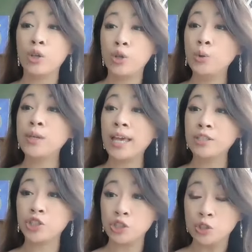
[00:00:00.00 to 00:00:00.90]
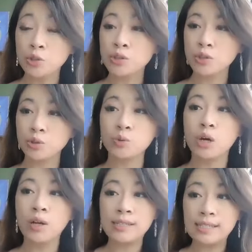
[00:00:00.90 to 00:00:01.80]
you can choose to
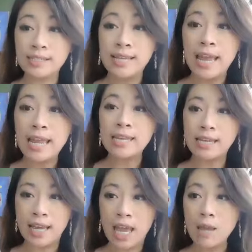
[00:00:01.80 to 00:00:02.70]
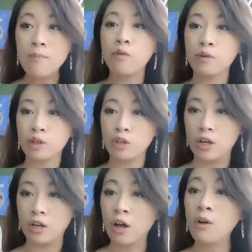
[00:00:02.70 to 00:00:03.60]
stay in the game for the
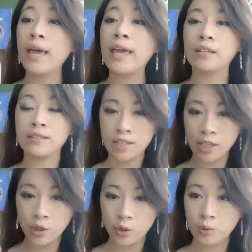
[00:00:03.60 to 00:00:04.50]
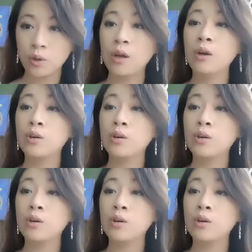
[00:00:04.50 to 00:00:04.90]
long haul and continue